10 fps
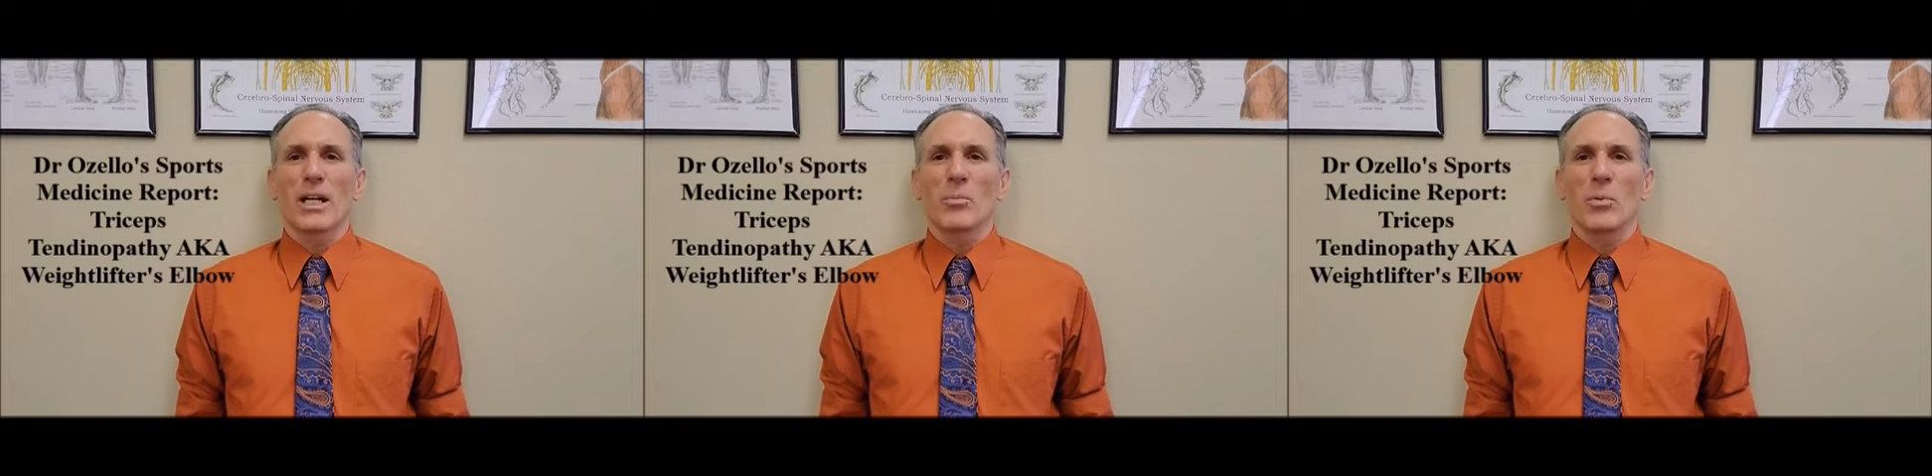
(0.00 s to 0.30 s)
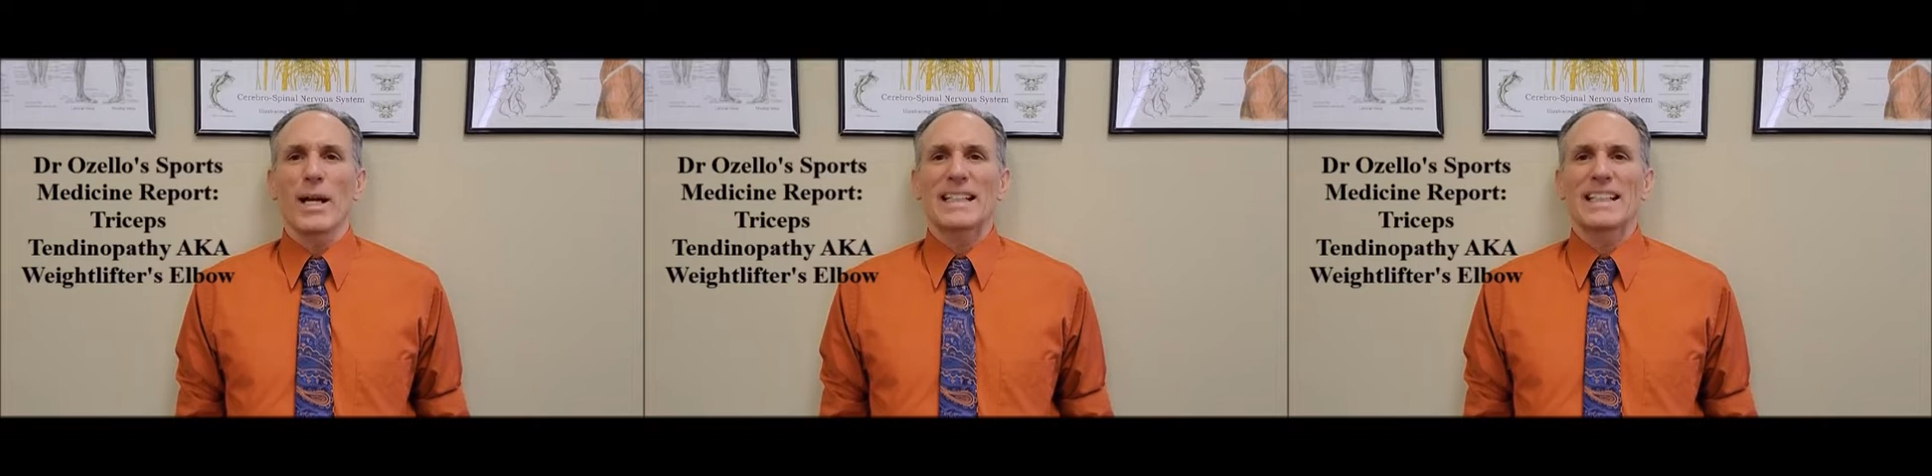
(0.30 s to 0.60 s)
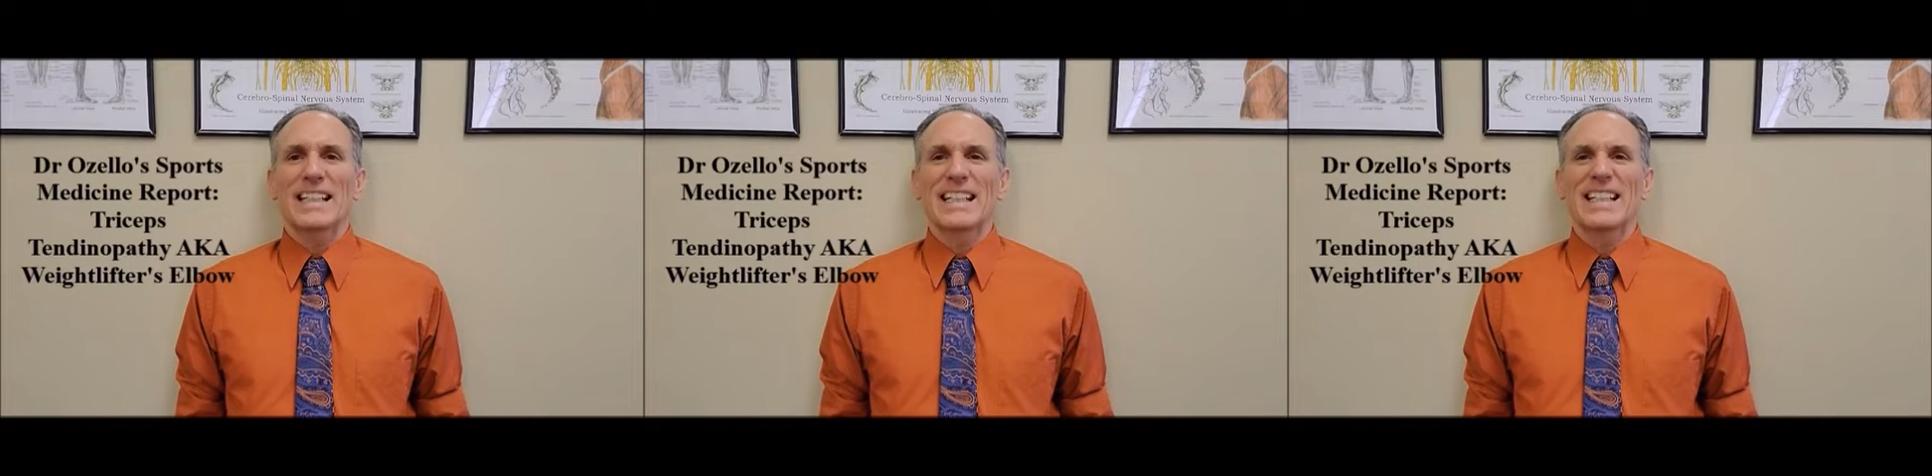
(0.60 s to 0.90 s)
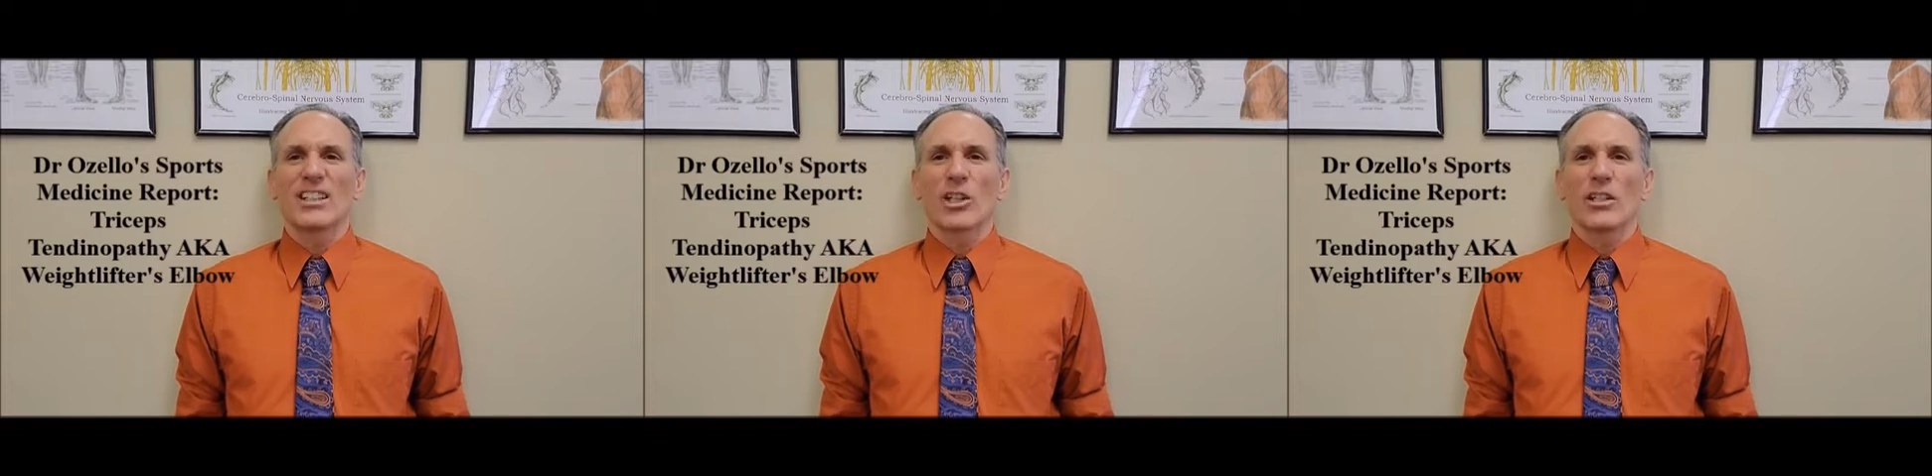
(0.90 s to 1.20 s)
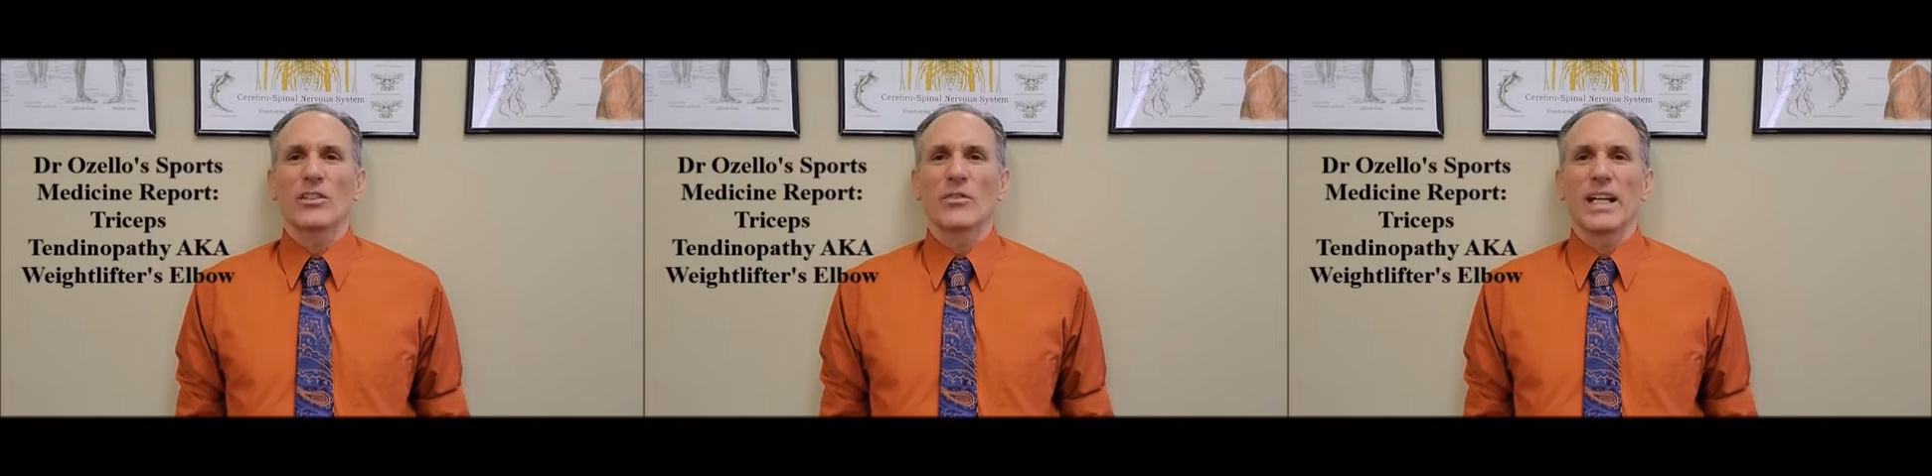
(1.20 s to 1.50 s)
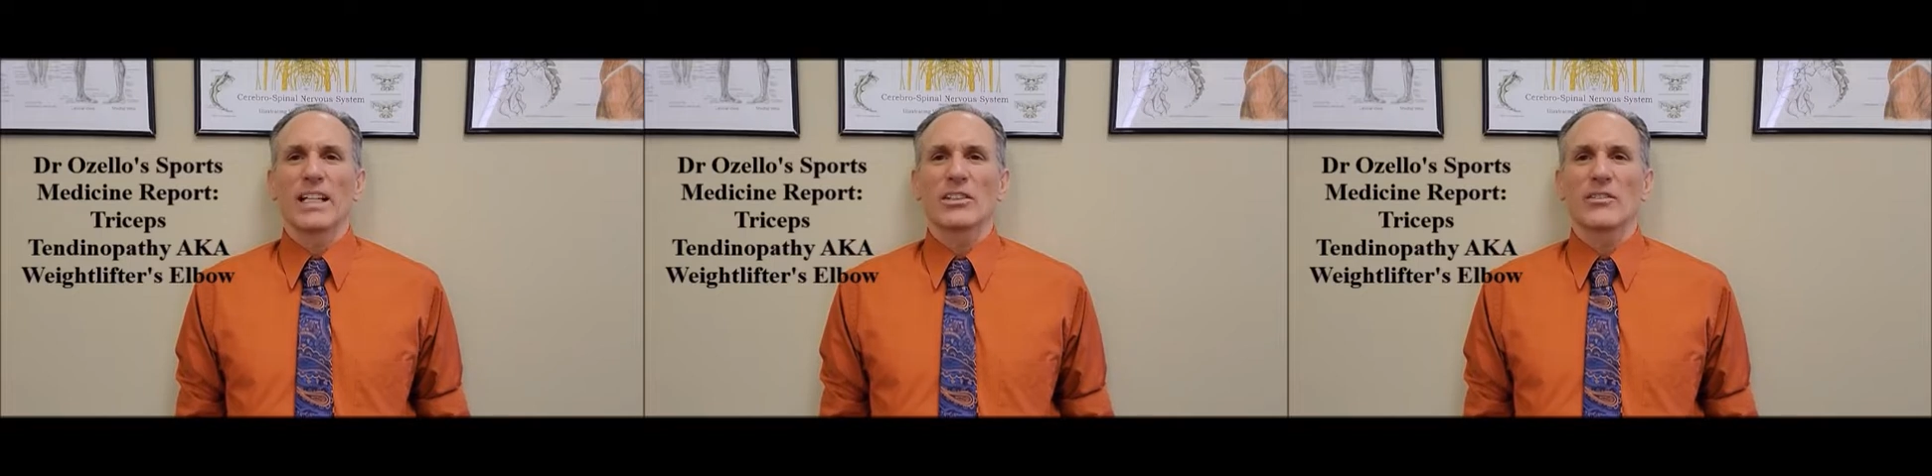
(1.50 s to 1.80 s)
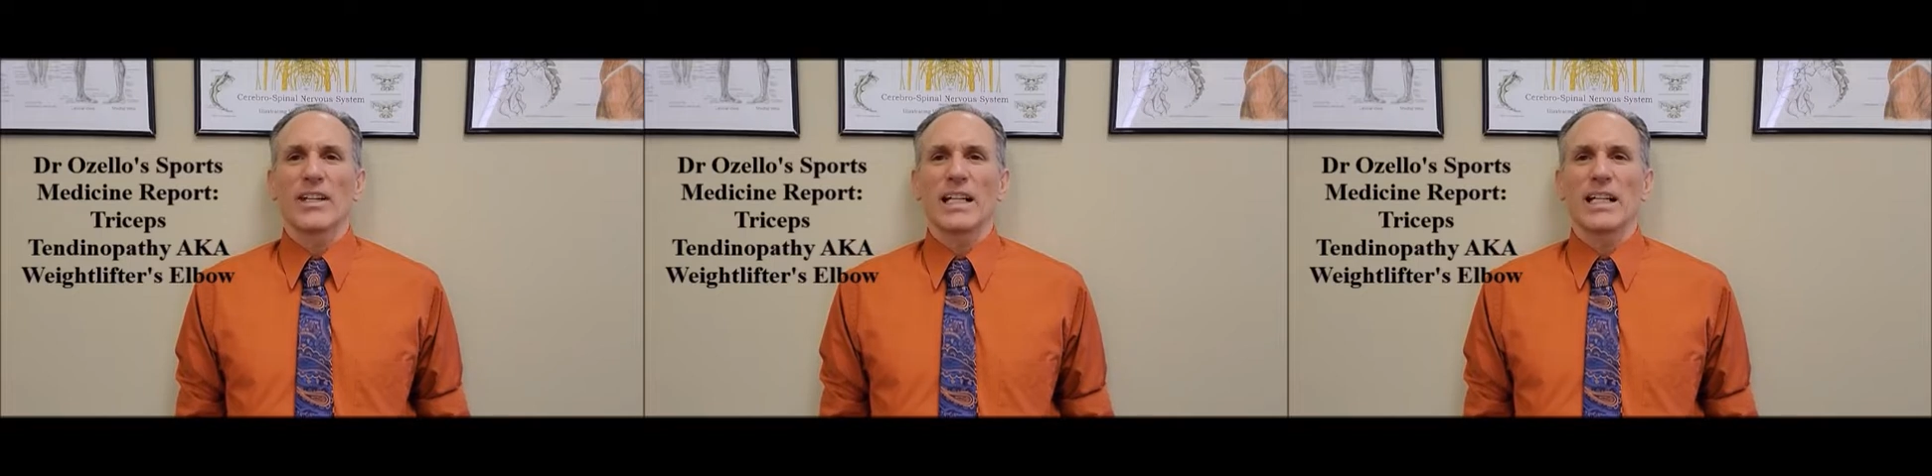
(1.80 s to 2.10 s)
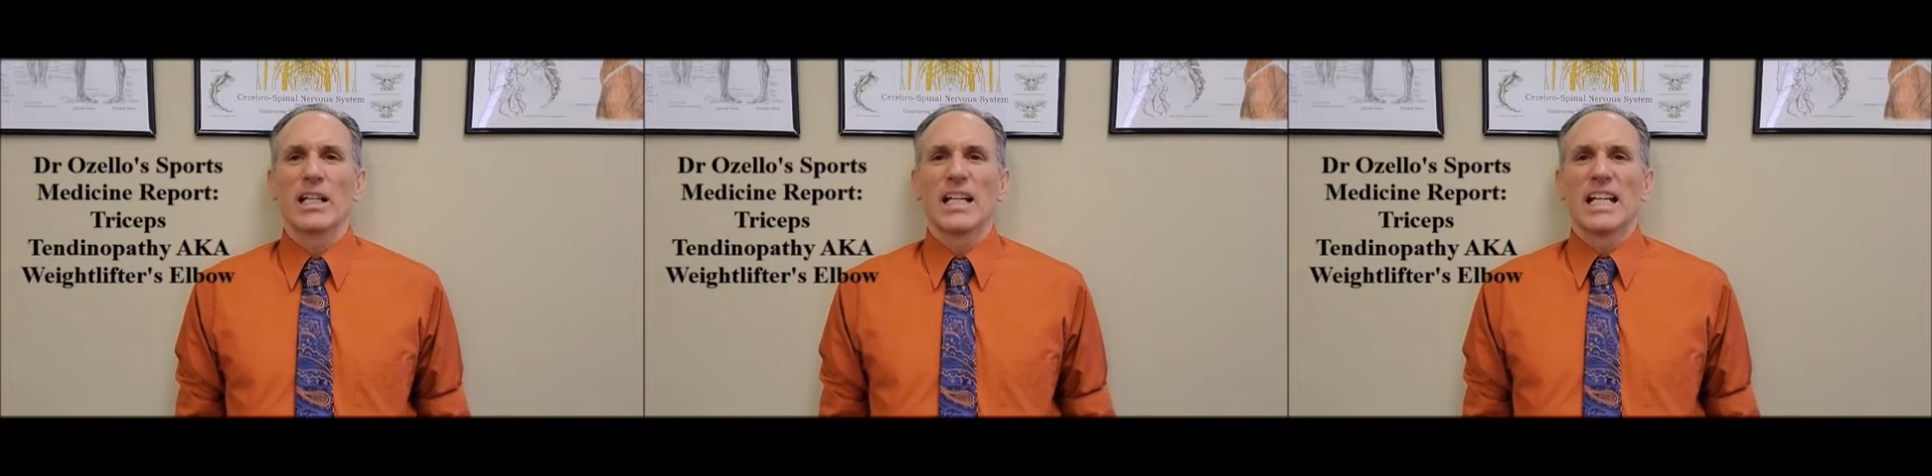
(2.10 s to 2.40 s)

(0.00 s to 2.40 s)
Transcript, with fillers: Chiropractic in Las Vegas, Nevada.